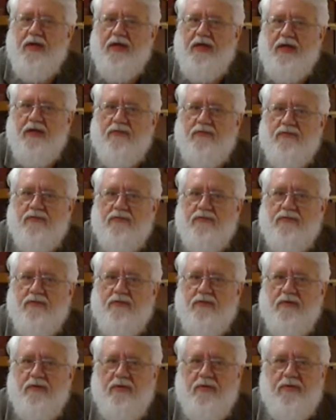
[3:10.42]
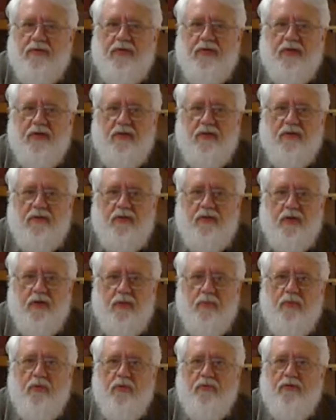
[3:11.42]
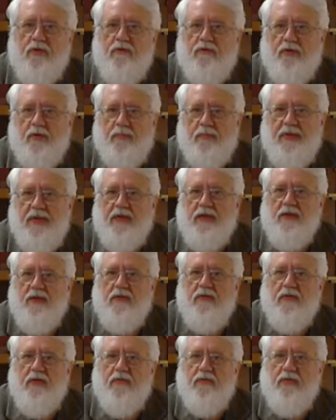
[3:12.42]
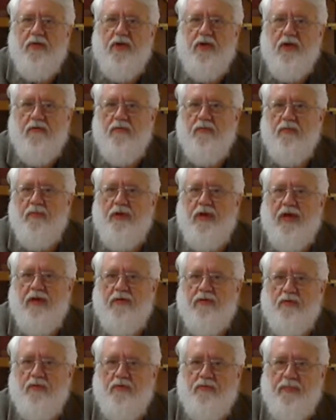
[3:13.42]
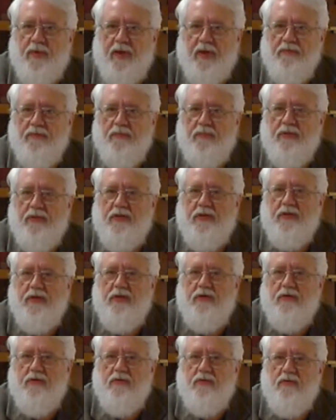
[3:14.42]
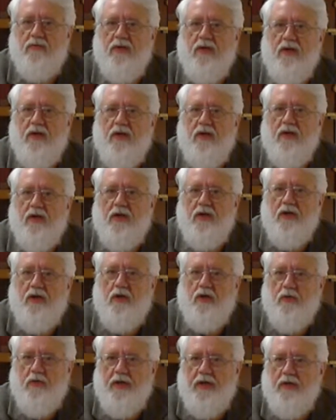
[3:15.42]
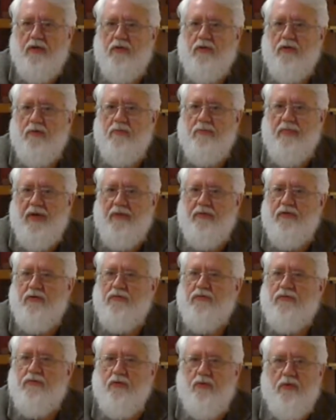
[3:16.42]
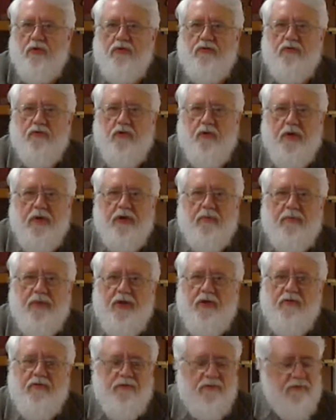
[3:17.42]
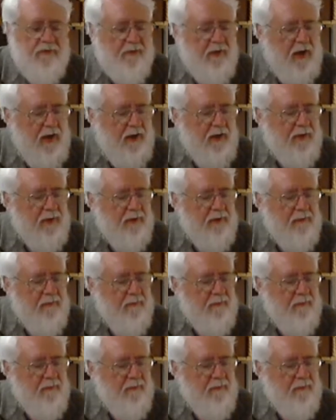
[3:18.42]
it's the liberals are of the opinion that the government has a responsibility to create methods to create a better society.